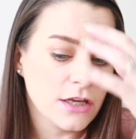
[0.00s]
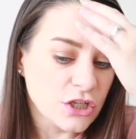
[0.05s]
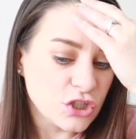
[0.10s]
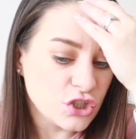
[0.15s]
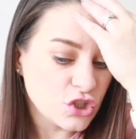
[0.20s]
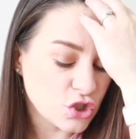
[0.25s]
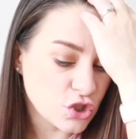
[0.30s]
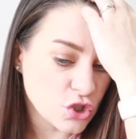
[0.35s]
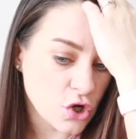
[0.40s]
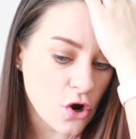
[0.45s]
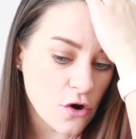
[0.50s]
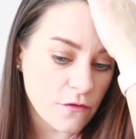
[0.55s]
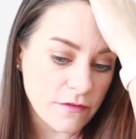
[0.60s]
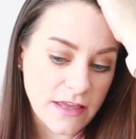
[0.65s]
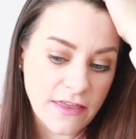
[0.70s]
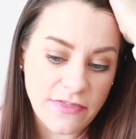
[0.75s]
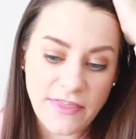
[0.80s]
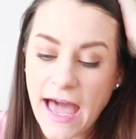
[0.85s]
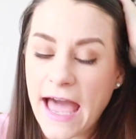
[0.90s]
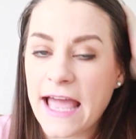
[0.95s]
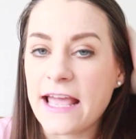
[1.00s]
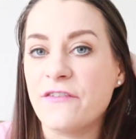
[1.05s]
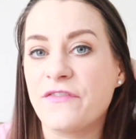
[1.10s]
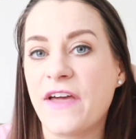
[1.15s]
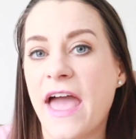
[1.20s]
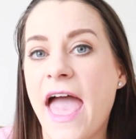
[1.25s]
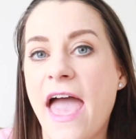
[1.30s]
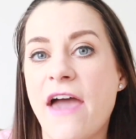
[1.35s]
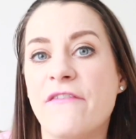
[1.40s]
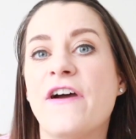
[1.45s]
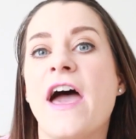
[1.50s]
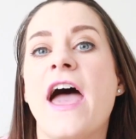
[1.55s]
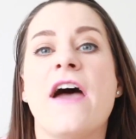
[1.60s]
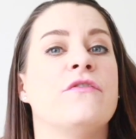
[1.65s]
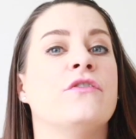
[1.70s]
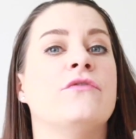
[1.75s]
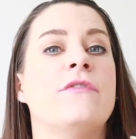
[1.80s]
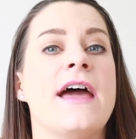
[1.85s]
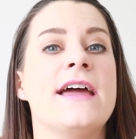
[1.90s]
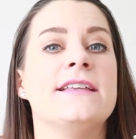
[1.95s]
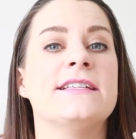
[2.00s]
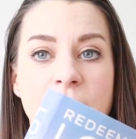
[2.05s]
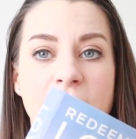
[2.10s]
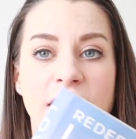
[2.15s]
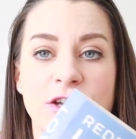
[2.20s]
story that I have ever read.